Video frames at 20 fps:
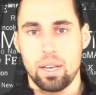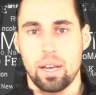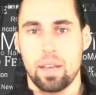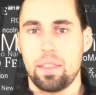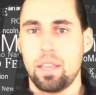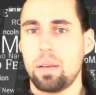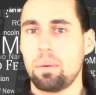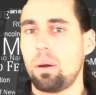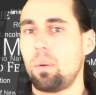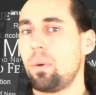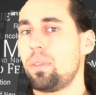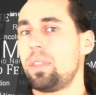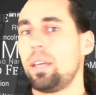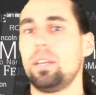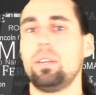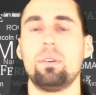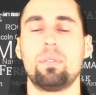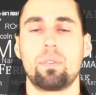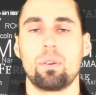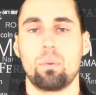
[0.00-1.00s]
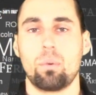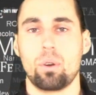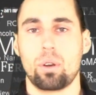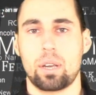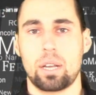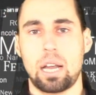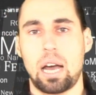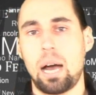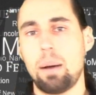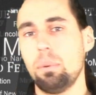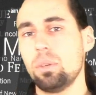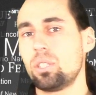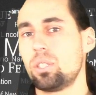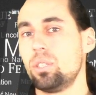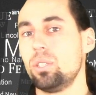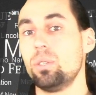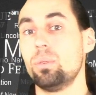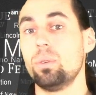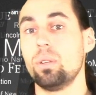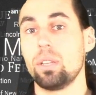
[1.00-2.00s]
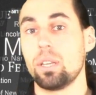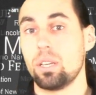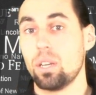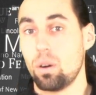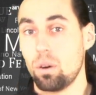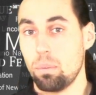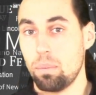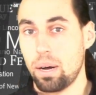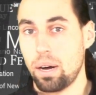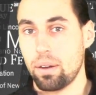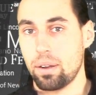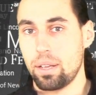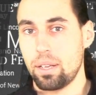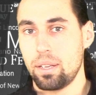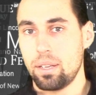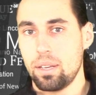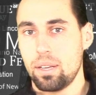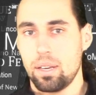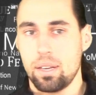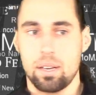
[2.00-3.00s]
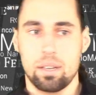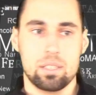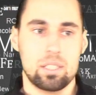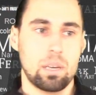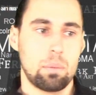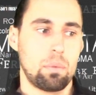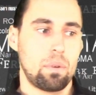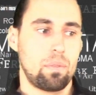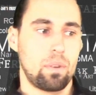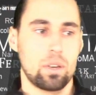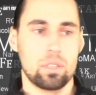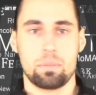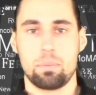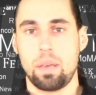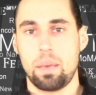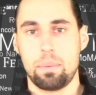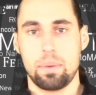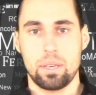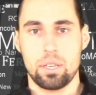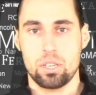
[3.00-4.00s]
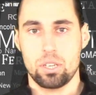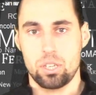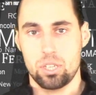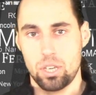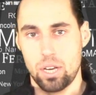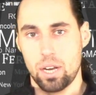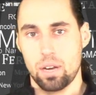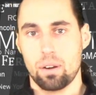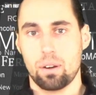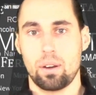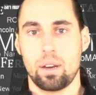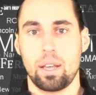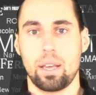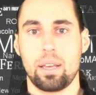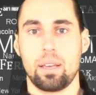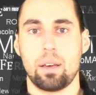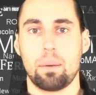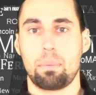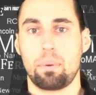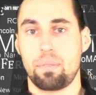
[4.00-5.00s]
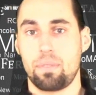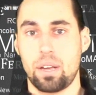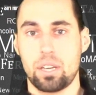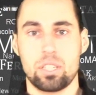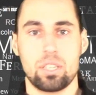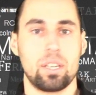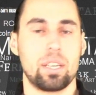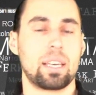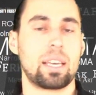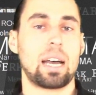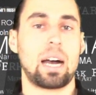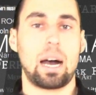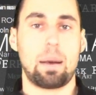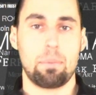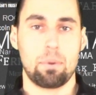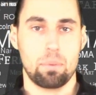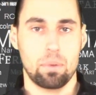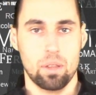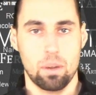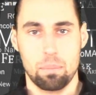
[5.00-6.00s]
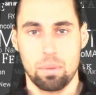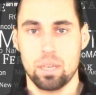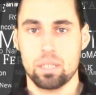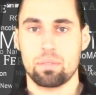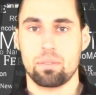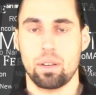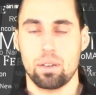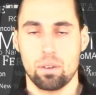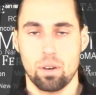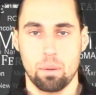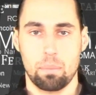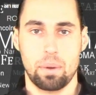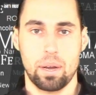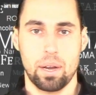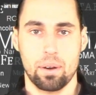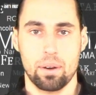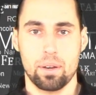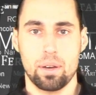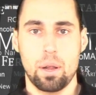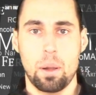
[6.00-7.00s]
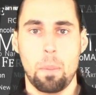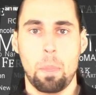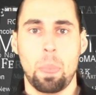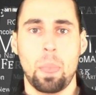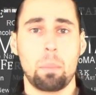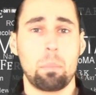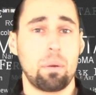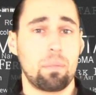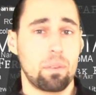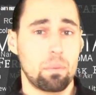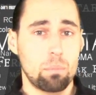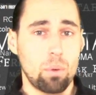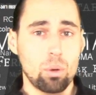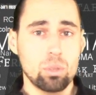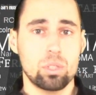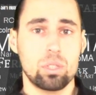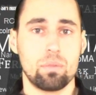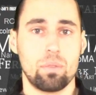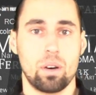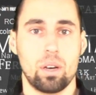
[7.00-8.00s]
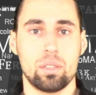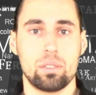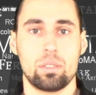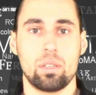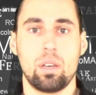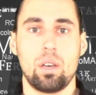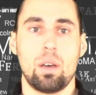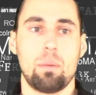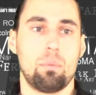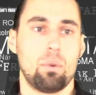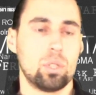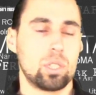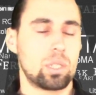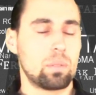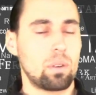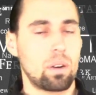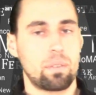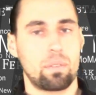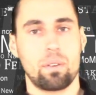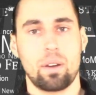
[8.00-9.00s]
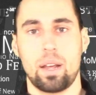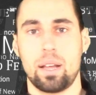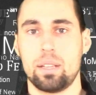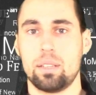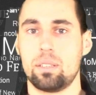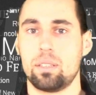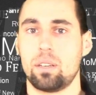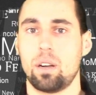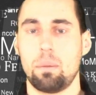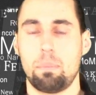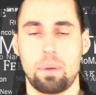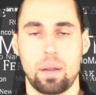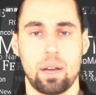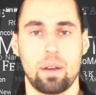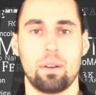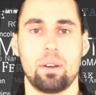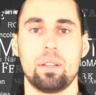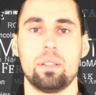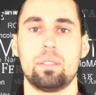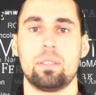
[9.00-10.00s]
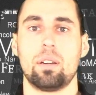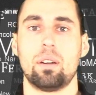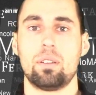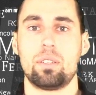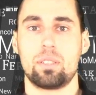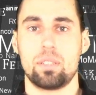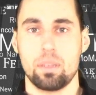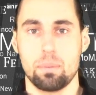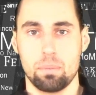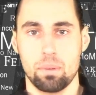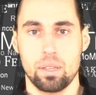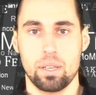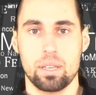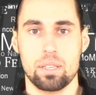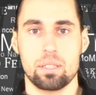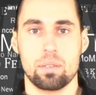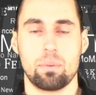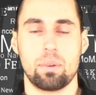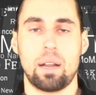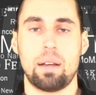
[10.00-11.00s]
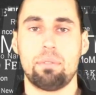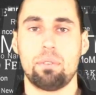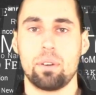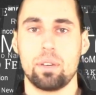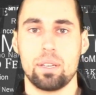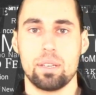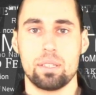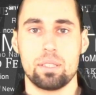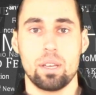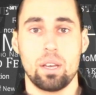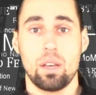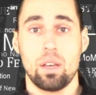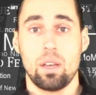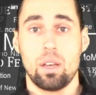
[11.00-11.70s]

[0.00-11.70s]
and think about what they do for work, and how much do you really know about it? Now, some of us maybe share a profession in common with our best friend or our parent, but for most of us, most of our friends and our parents and our siblings and whatever it is,